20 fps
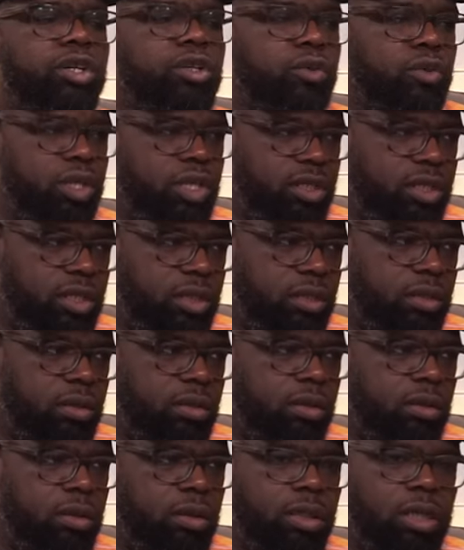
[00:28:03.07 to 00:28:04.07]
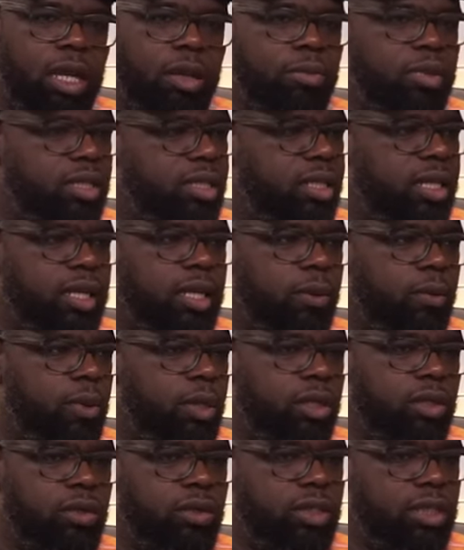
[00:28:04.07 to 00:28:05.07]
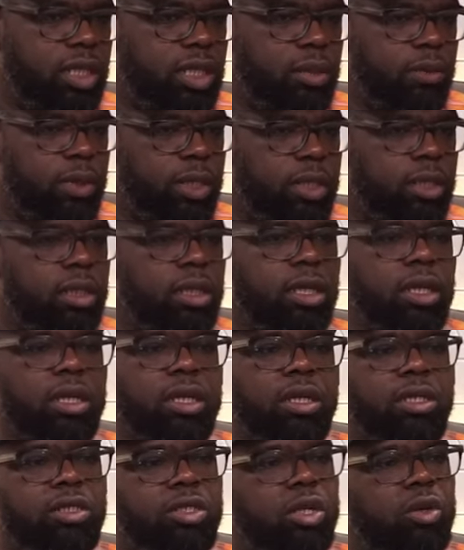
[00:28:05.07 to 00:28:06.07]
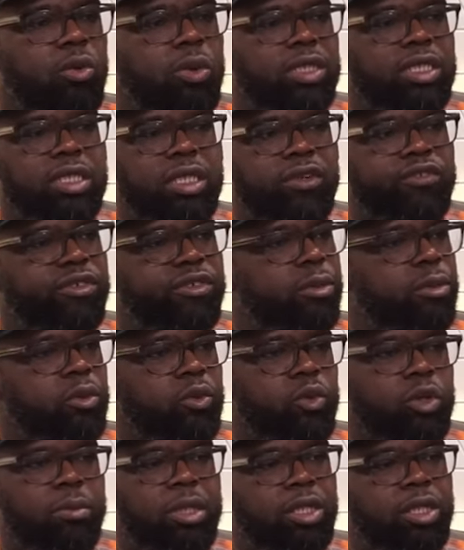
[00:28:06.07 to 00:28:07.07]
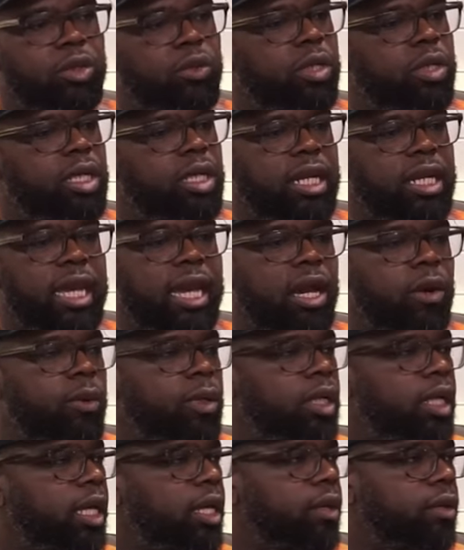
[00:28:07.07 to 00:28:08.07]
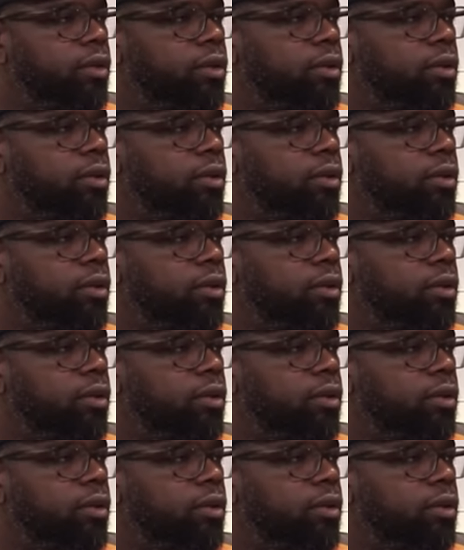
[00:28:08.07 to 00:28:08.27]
to do this. I've been saying I want to do this anyway. So what's the difference between me doing it now and later?